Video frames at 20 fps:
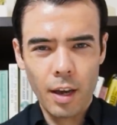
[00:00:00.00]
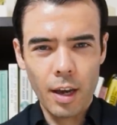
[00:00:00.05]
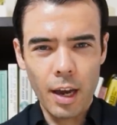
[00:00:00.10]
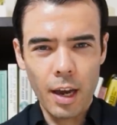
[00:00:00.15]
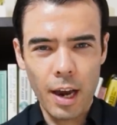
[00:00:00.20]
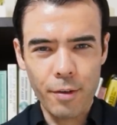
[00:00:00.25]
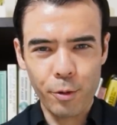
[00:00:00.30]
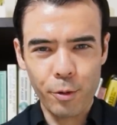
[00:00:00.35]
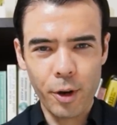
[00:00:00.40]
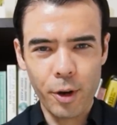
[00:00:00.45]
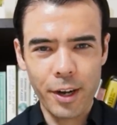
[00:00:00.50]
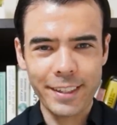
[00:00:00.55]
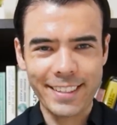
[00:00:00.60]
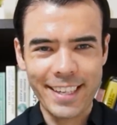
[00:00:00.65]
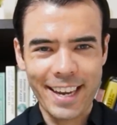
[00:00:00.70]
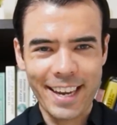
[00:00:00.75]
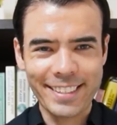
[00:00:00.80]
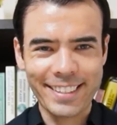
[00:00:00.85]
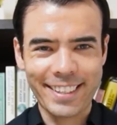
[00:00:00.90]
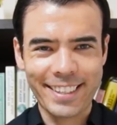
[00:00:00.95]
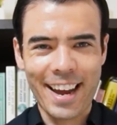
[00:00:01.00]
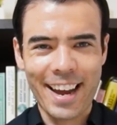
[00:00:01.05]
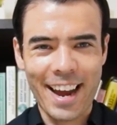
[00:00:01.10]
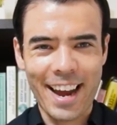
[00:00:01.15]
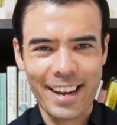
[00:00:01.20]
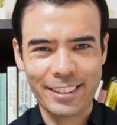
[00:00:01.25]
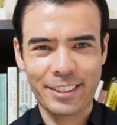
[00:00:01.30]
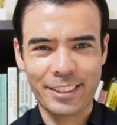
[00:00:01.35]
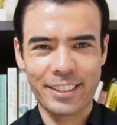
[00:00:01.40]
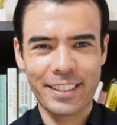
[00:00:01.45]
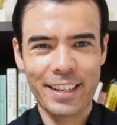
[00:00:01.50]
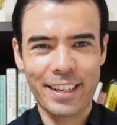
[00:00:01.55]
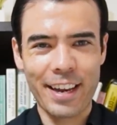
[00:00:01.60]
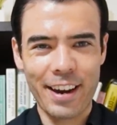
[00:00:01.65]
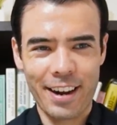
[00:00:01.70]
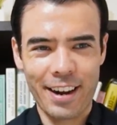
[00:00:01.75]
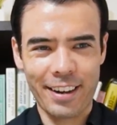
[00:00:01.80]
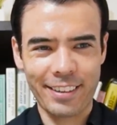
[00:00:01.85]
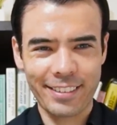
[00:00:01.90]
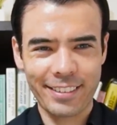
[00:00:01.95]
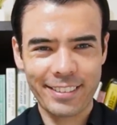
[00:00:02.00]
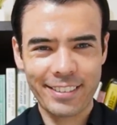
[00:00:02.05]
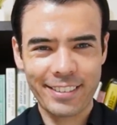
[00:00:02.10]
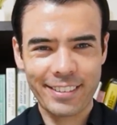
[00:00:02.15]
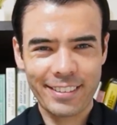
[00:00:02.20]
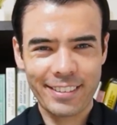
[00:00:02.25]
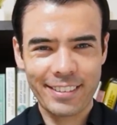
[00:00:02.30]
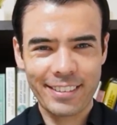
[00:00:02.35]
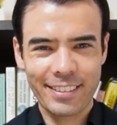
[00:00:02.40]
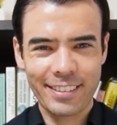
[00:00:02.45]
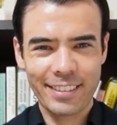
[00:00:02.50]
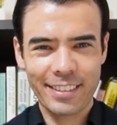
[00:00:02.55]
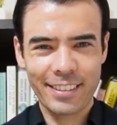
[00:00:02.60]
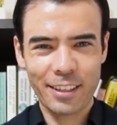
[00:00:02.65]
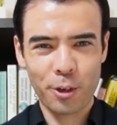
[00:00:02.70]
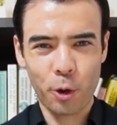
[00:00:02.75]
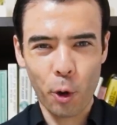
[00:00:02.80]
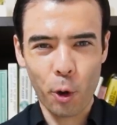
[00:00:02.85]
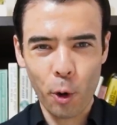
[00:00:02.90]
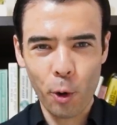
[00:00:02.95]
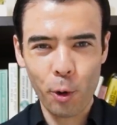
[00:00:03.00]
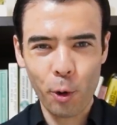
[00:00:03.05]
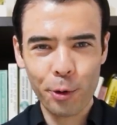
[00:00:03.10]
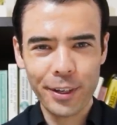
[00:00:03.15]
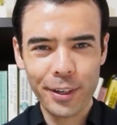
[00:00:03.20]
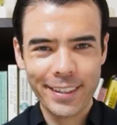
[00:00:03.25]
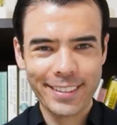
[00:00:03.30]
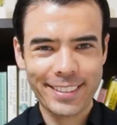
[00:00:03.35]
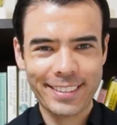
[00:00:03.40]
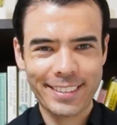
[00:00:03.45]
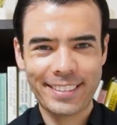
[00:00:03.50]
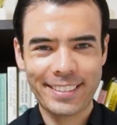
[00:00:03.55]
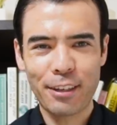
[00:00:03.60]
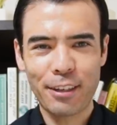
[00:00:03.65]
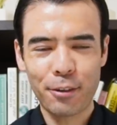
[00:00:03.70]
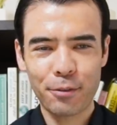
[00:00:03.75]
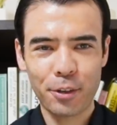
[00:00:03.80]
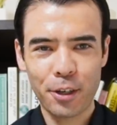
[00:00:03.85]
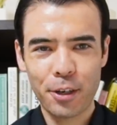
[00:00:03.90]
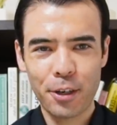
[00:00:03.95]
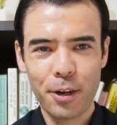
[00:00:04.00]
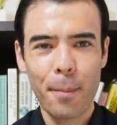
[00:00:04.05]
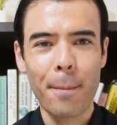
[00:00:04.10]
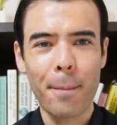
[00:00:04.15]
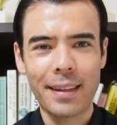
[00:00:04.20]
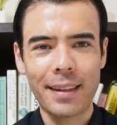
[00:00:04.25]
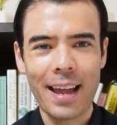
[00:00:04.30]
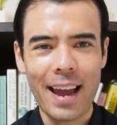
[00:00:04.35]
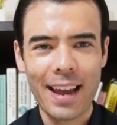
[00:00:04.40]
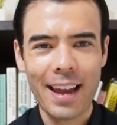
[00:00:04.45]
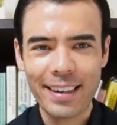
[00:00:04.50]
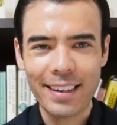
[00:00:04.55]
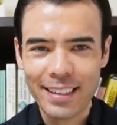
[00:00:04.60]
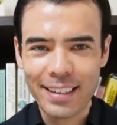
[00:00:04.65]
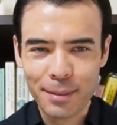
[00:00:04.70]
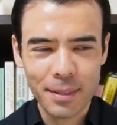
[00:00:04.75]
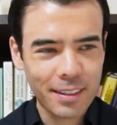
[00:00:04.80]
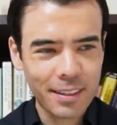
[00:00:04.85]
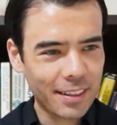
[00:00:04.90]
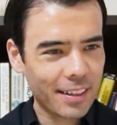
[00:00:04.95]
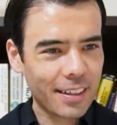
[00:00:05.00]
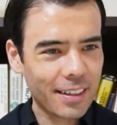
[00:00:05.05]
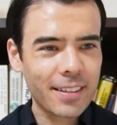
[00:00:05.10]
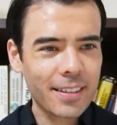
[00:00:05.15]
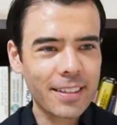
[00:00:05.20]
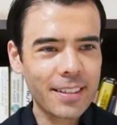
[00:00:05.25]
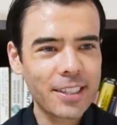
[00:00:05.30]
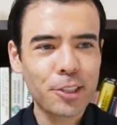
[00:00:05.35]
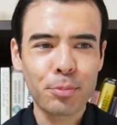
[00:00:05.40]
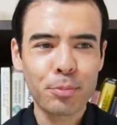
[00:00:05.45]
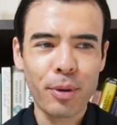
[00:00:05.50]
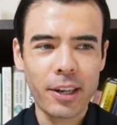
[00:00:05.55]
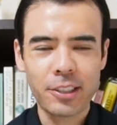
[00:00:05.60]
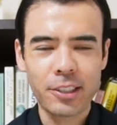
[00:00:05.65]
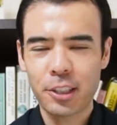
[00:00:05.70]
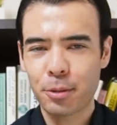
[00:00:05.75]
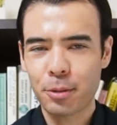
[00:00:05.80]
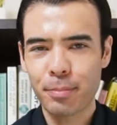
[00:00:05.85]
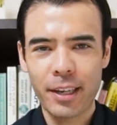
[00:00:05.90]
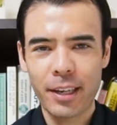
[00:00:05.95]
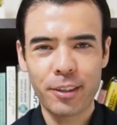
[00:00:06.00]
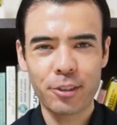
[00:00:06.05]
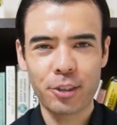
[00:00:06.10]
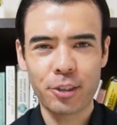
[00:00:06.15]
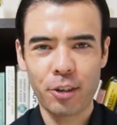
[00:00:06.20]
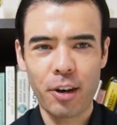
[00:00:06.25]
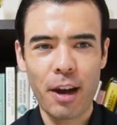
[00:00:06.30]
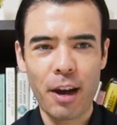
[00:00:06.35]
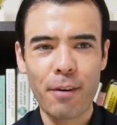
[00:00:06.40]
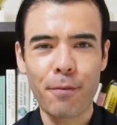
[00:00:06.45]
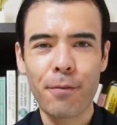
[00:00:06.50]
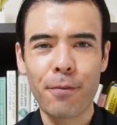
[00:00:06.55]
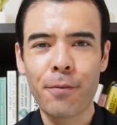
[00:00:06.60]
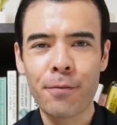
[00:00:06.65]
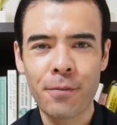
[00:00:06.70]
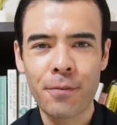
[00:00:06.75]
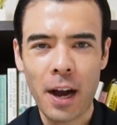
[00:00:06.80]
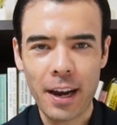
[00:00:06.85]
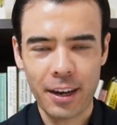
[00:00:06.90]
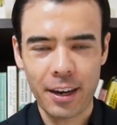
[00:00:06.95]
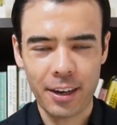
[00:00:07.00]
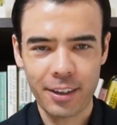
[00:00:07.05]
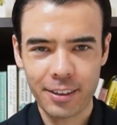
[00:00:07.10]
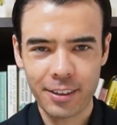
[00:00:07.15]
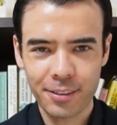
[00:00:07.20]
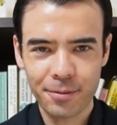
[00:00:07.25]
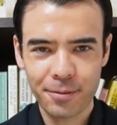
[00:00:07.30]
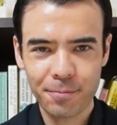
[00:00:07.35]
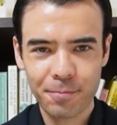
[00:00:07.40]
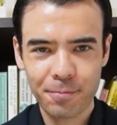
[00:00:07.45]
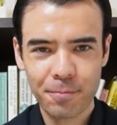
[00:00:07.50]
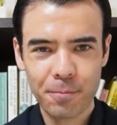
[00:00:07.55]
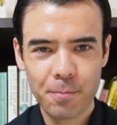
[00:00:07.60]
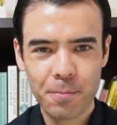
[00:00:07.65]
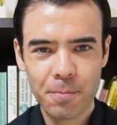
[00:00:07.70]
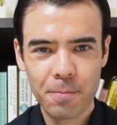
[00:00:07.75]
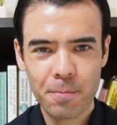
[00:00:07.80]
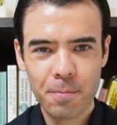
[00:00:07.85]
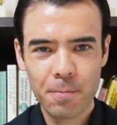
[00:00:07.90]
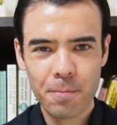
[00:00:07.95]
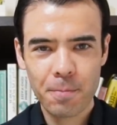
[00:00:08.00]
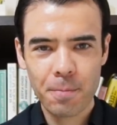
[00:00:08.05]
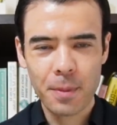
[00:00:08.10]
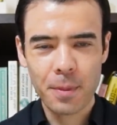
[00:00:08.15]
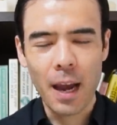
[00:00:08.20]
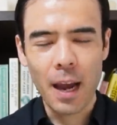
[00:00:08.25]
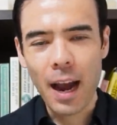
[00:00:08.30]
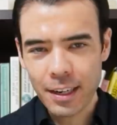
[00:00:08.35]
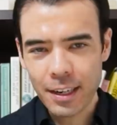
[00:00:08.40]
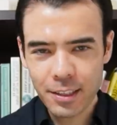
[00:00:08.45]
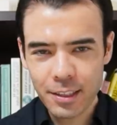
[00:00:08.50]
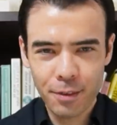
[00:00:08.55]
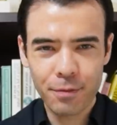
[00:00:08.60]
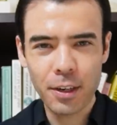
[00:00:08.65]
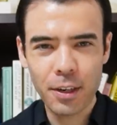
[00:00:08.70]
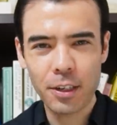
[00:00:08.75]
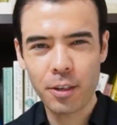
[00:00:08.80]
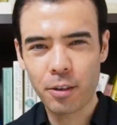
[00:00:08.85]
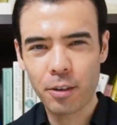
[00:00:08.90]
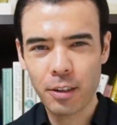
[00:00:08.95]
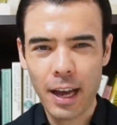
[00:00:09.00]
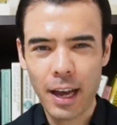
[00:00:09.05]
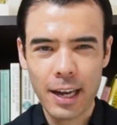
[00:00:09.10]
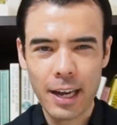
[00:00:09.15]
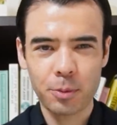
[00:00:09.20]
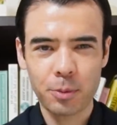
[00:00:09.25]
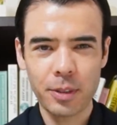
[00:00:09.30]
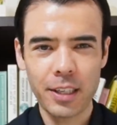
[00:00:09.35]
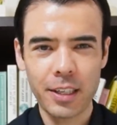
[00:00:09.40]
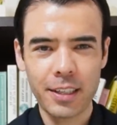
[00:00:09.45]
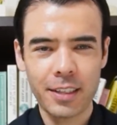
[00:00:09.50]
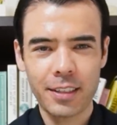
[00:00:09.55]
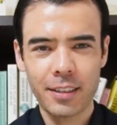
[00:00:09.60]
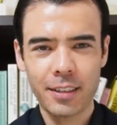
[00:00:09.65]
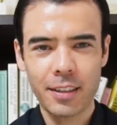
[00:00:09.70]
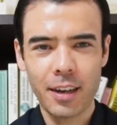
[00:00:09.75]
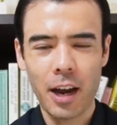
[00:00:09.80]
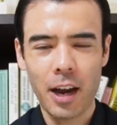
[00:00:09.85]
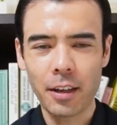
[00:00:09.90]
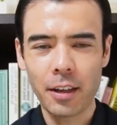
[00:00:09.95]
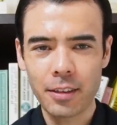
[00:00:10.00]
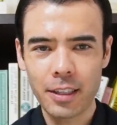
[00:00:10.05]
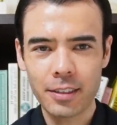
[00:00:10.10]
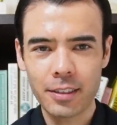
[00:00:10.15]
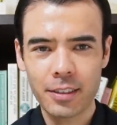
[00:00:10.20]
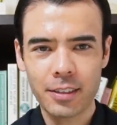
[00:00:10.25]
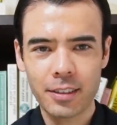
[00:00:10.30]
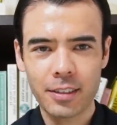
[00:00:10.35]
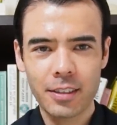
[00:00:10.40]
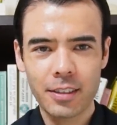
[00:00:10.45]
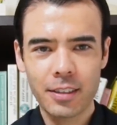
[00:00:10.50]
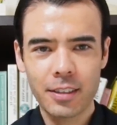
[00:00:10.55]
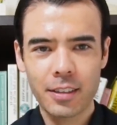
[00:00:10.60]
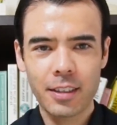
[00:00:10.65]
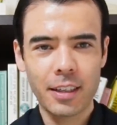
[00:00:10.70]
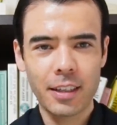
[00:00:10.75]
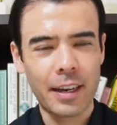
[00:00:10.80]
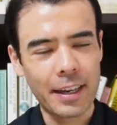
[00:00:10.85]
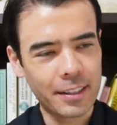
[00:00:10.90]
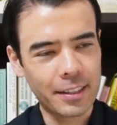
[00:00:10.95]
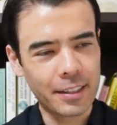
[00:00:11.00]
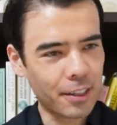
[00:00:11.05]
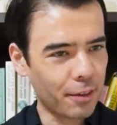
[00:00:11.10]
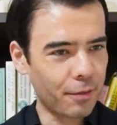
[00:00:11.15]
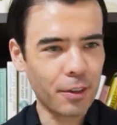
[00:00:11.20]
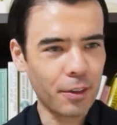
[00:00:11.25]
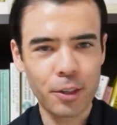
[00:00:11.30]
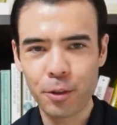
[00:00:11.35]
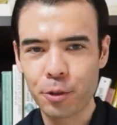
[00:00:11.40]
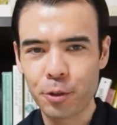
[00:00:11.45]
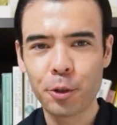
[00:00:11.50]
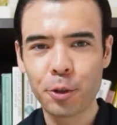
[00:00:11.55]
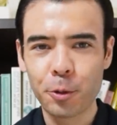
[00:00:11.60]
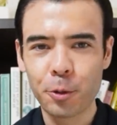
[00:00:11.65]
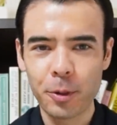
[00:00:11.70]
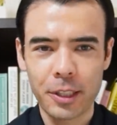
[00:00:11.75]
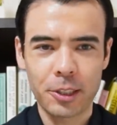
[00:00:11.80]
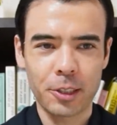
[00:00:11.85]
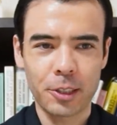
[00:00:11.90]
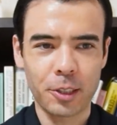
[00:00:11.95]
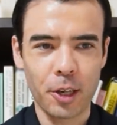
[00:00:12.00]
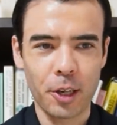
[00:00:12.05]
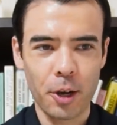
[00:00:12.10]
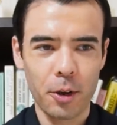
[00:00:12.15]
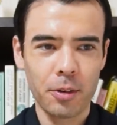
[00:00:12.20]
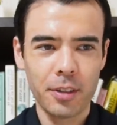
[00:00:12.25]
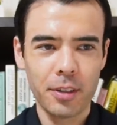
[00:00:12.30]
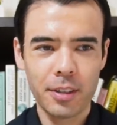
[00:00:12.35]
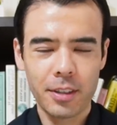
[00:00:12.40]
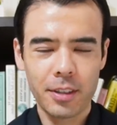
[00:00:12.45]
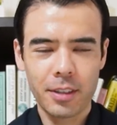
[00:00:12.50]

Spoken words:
Hey everyone, Dan Takahashi here. Gold, silver, platinum, these precious metals are on fire. I did a video last week on this, and I did a video 2 weeks ago.